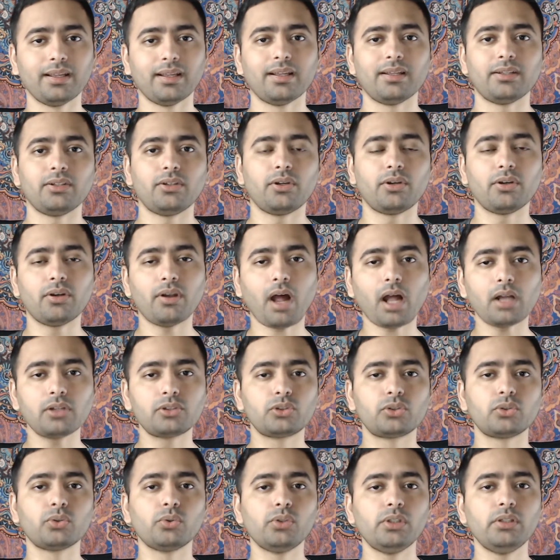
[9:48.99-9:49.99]
you're not
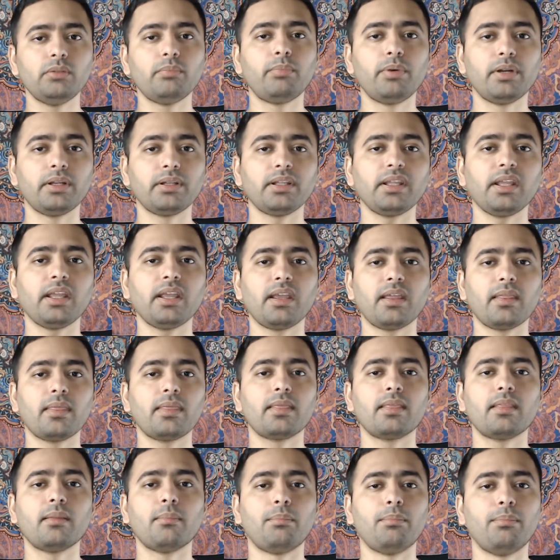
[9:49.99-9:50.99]
truly bringing in
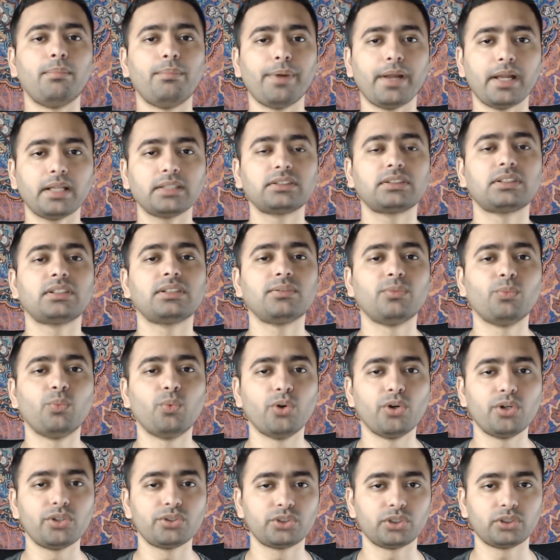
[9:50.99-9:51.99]
the best
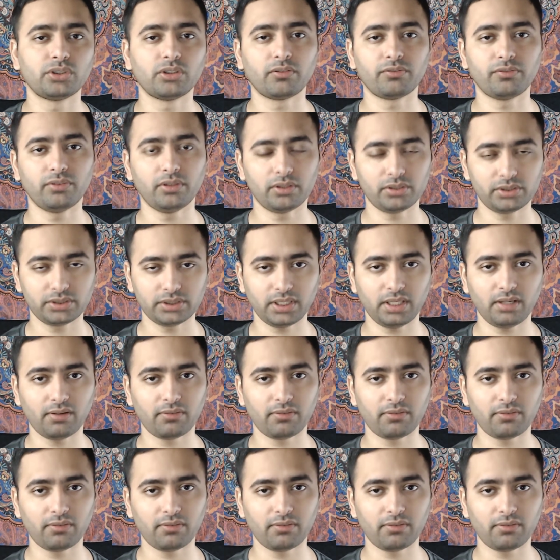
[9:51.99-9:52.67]
version of yourself,